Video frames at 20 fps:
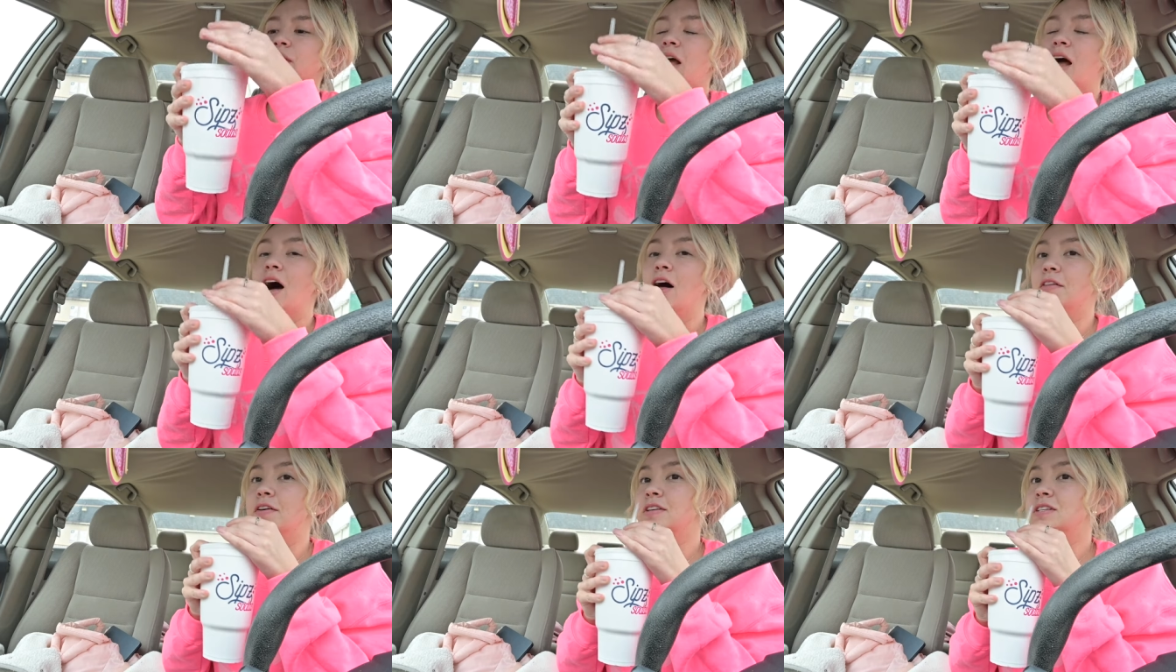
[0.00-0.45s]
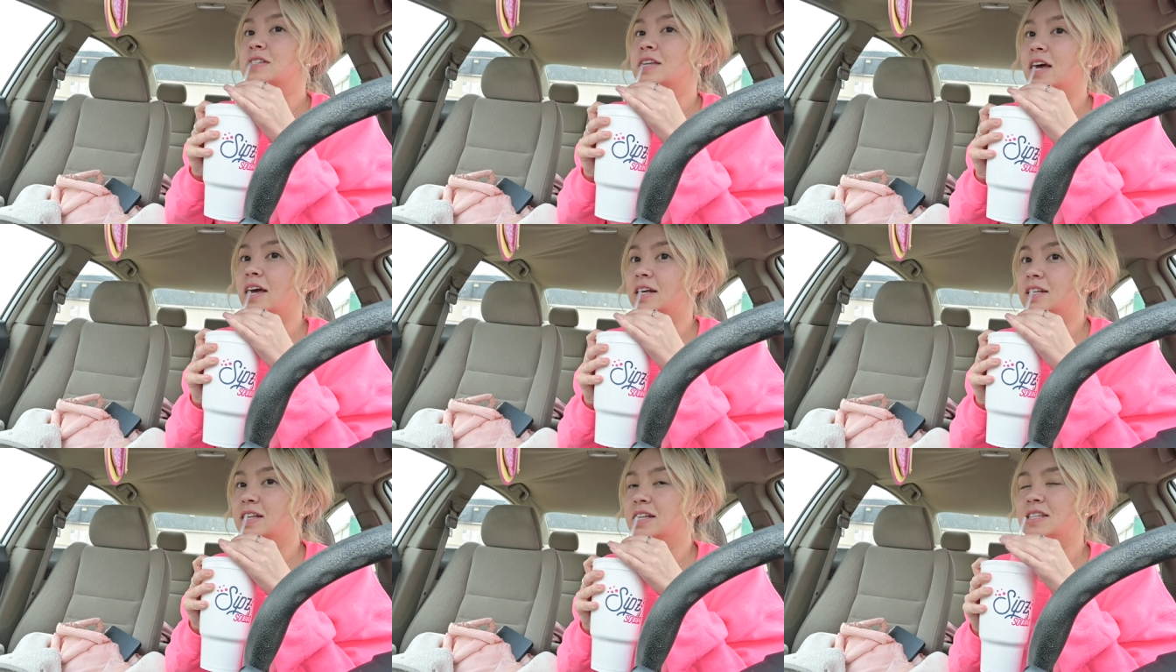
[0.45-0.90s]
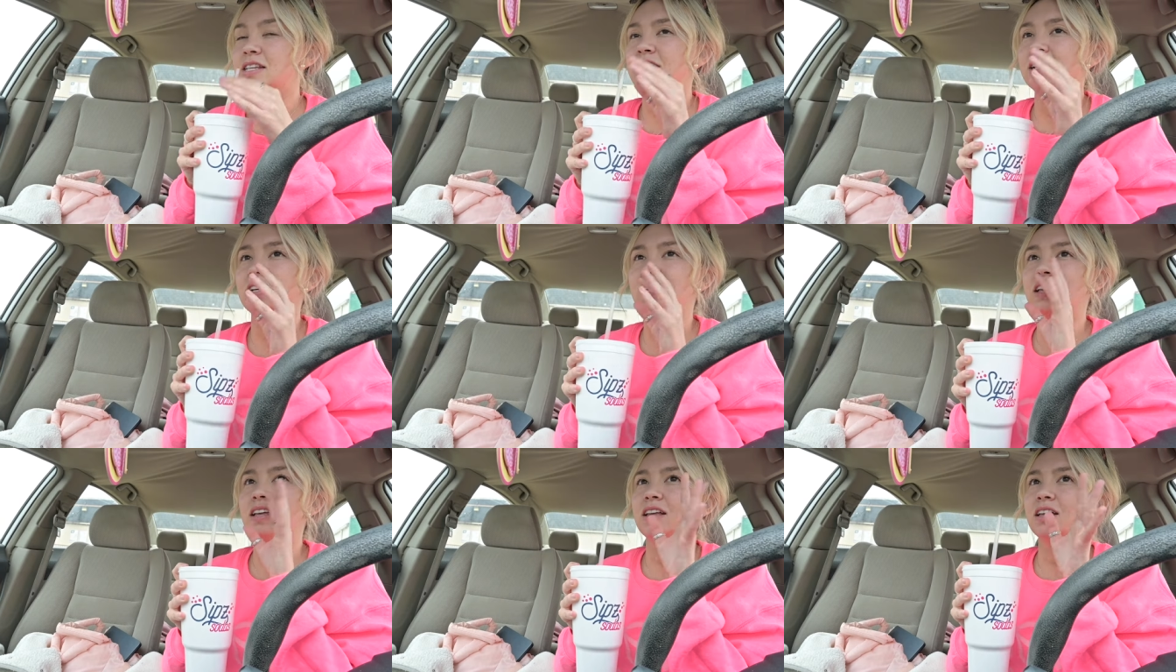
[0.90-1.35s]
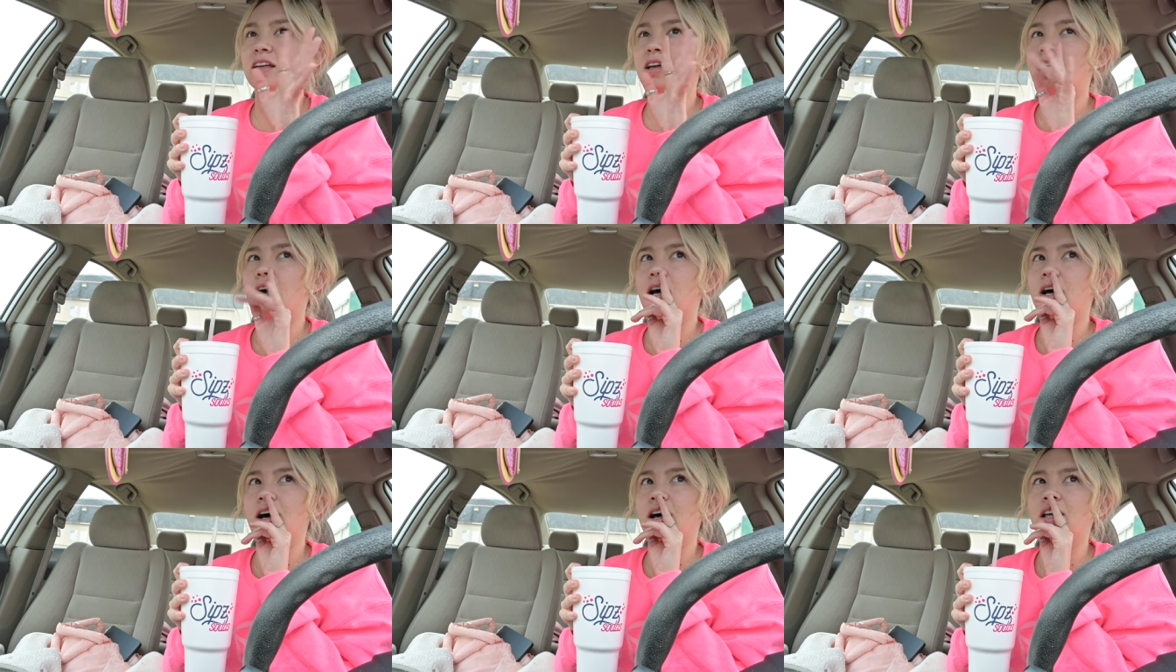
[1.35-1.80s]
how this tastes. It's a
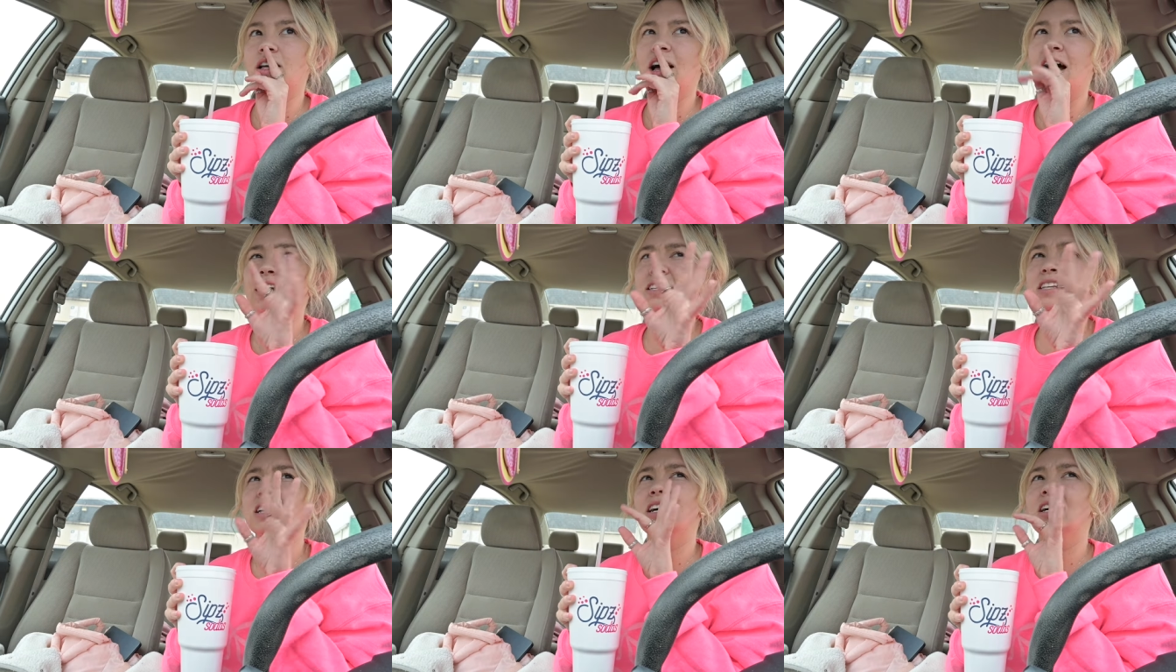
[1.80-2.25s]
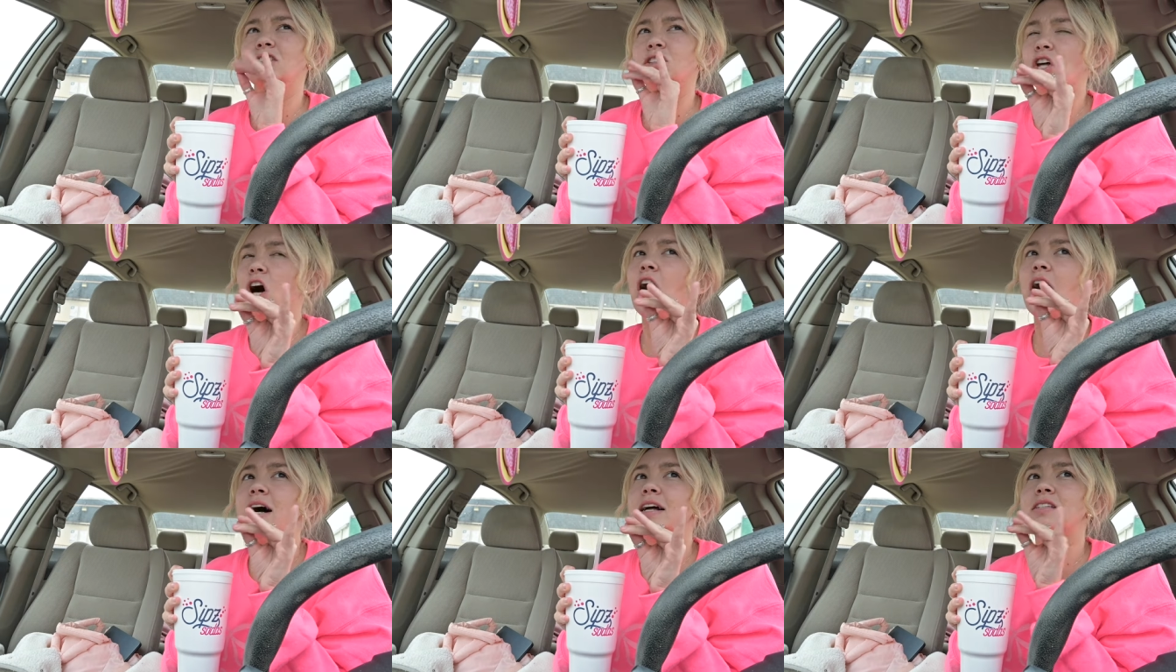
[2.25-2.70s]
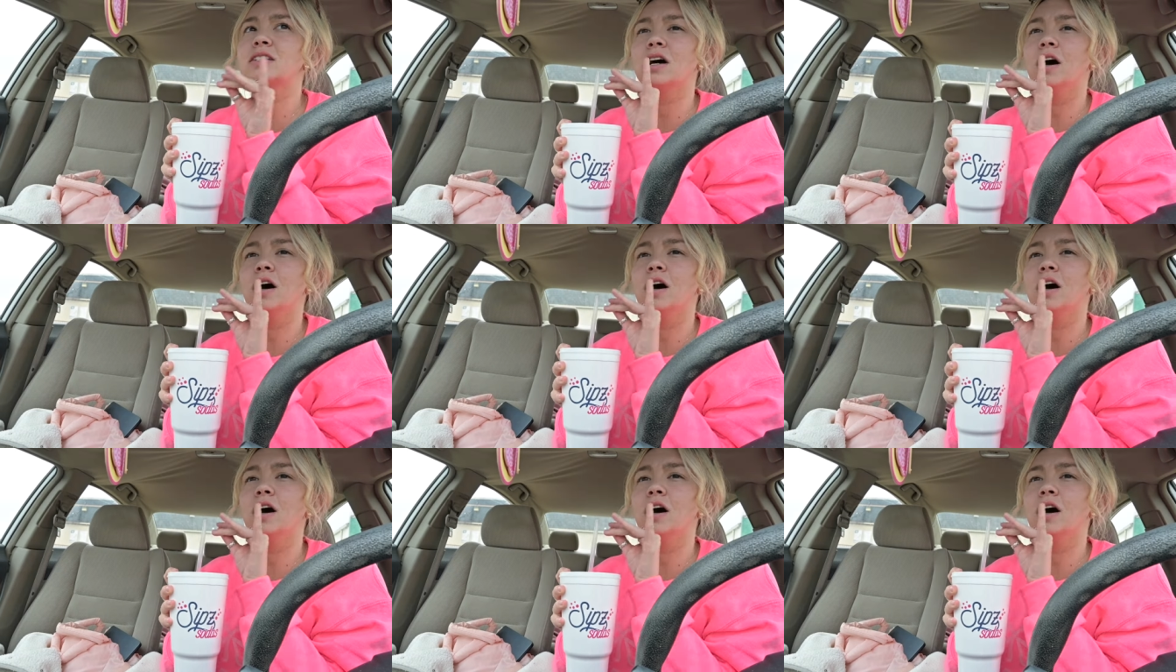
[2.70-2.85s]
it has like a lot